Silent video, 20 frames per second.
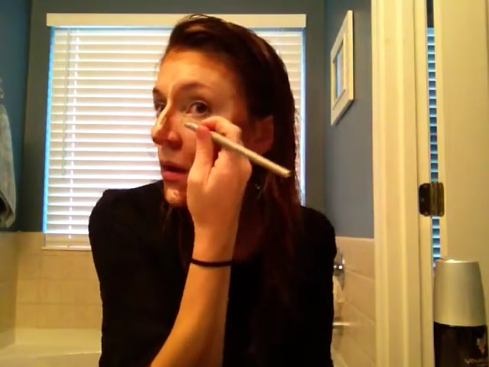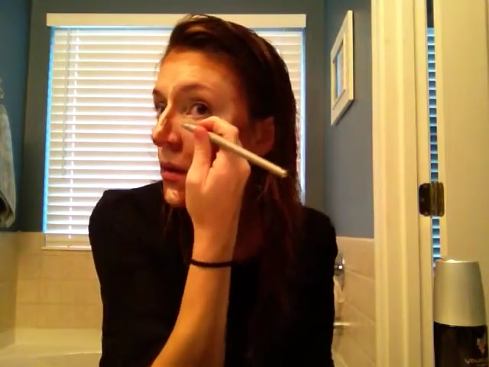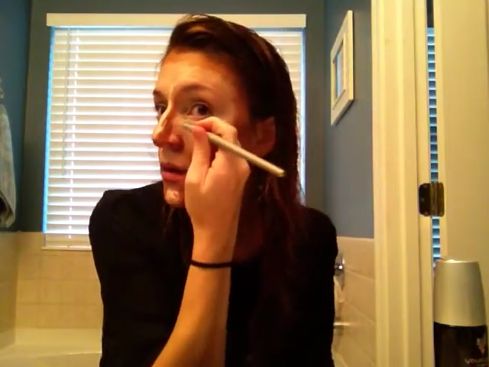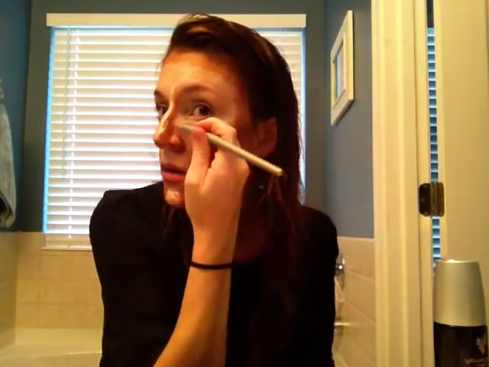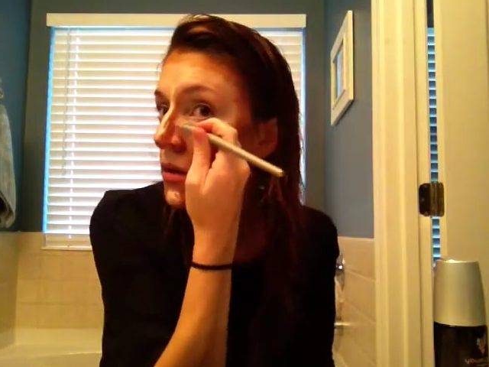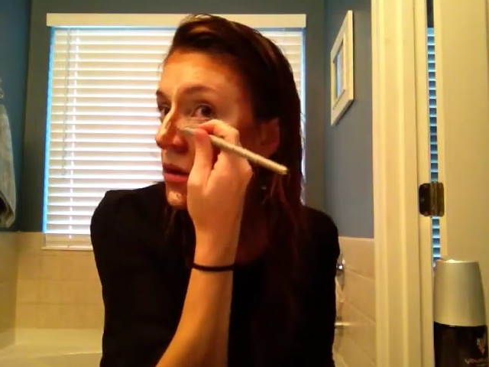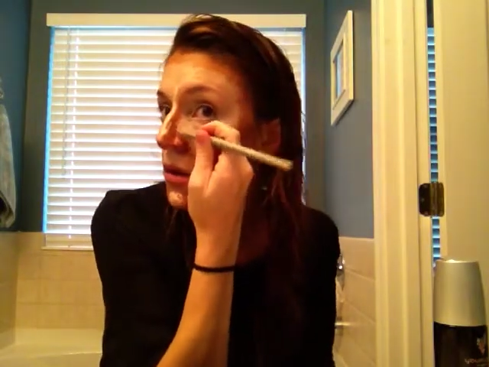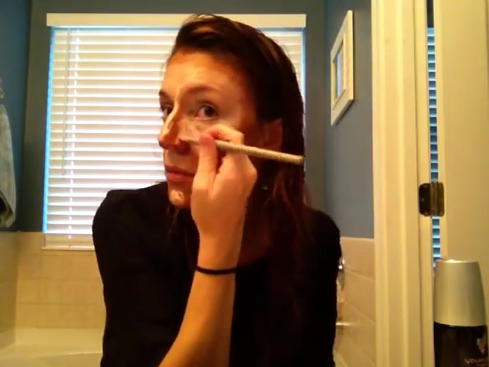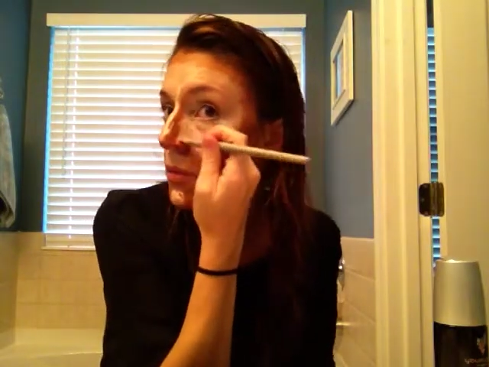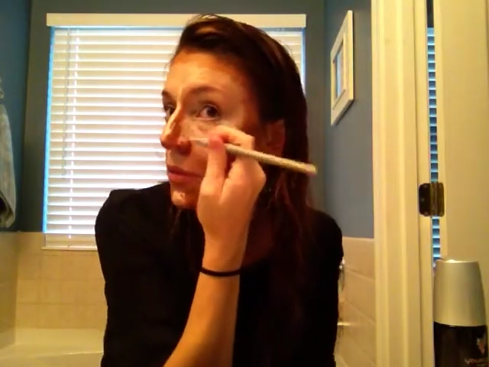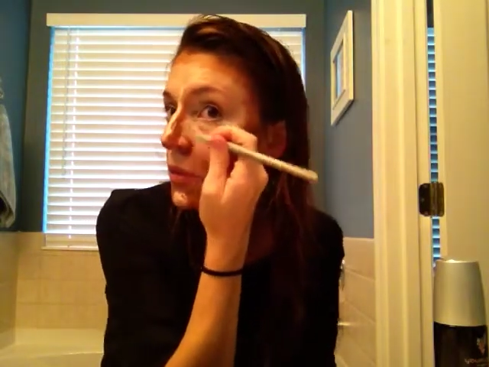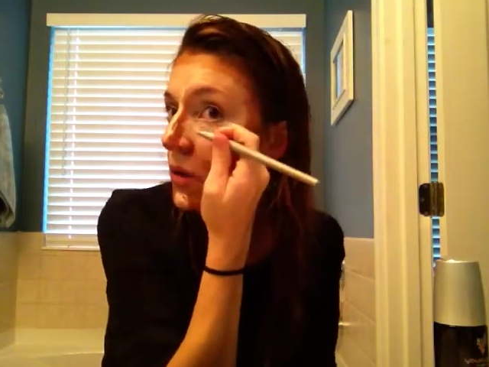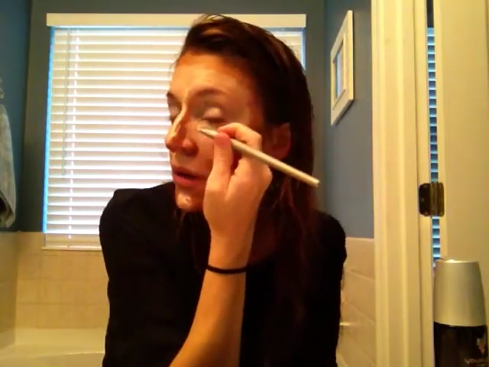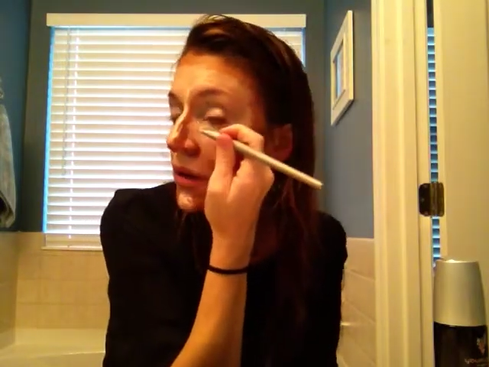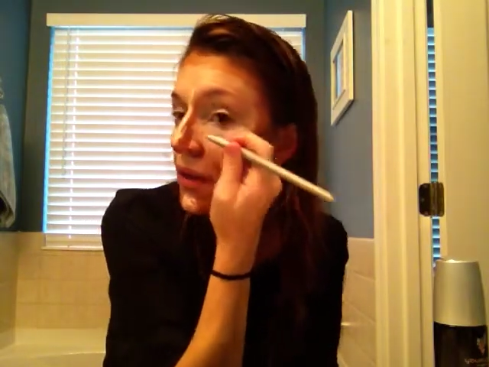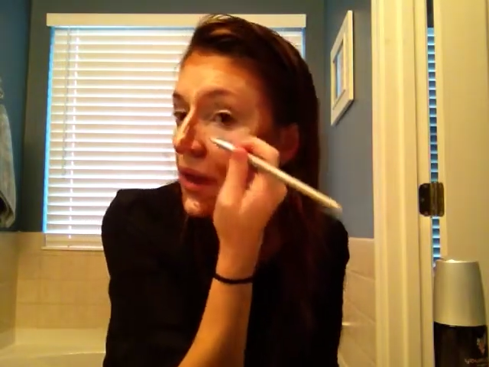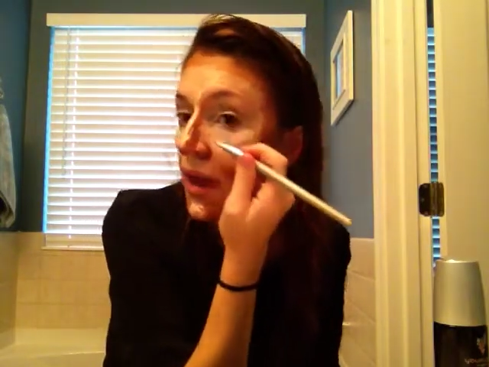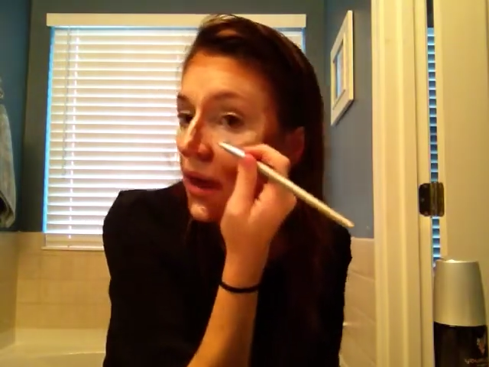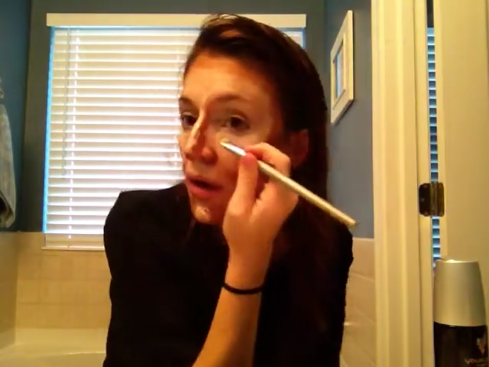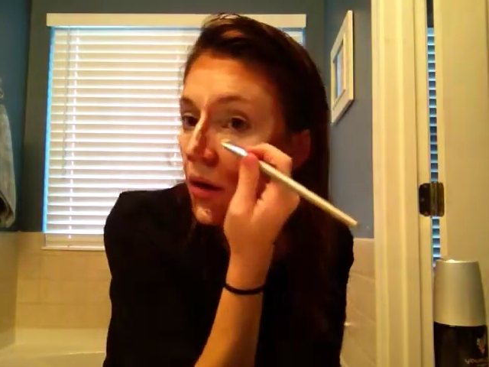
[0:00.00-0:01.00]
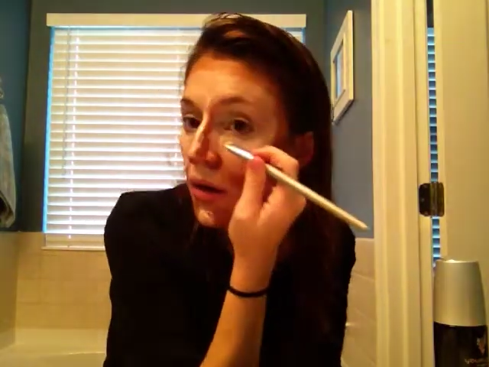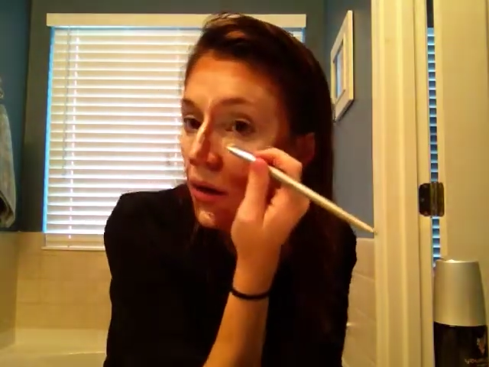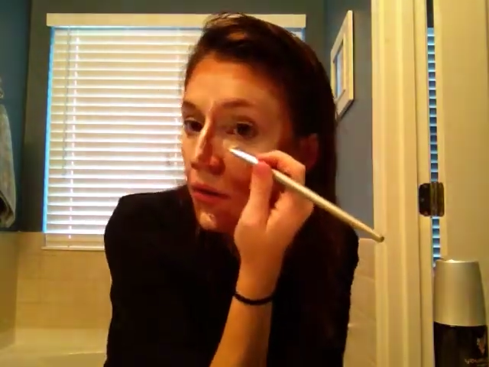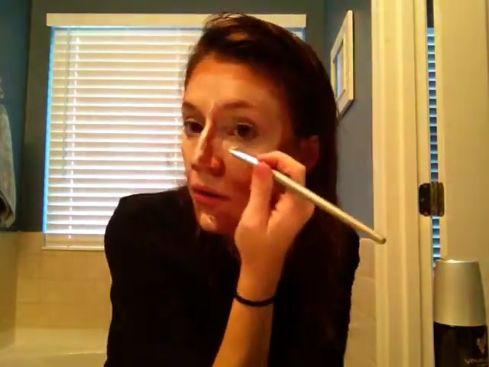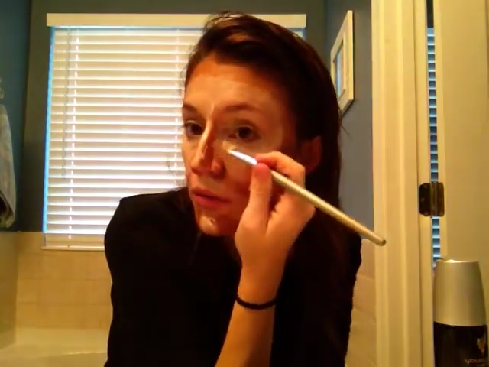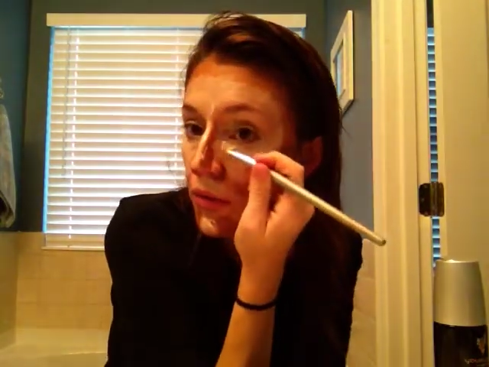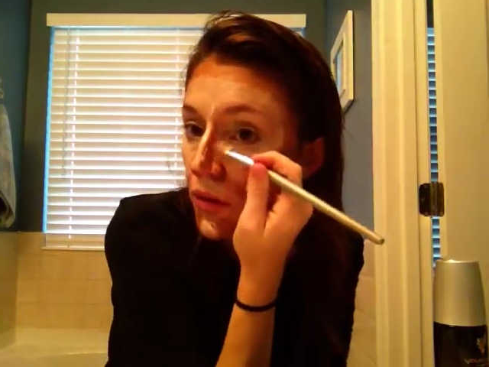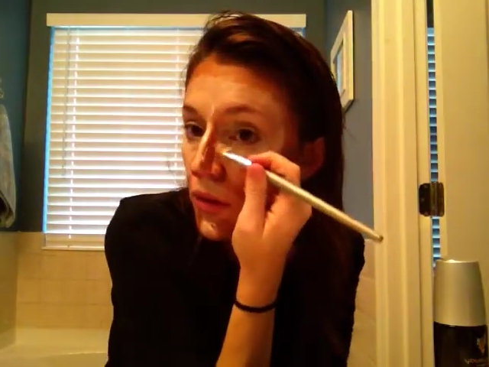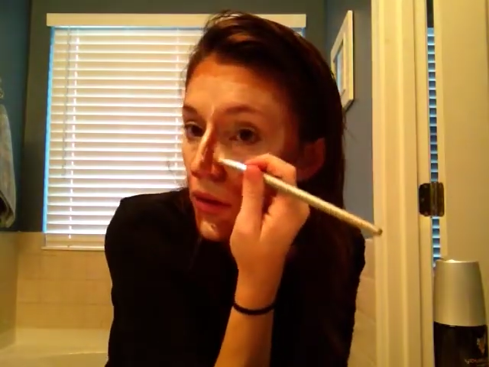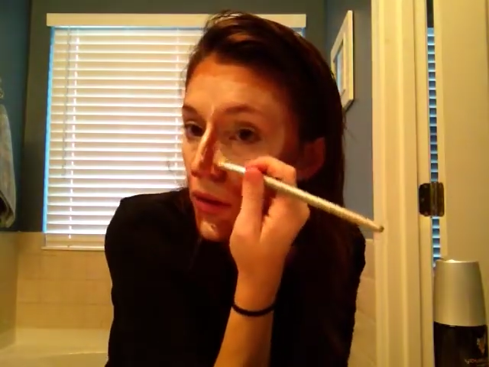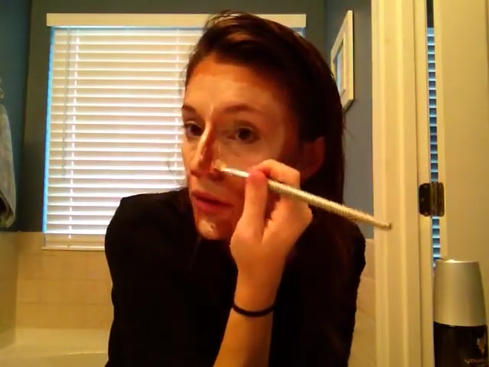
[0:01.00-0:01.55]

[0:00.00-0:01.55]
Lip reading: And you can bring that over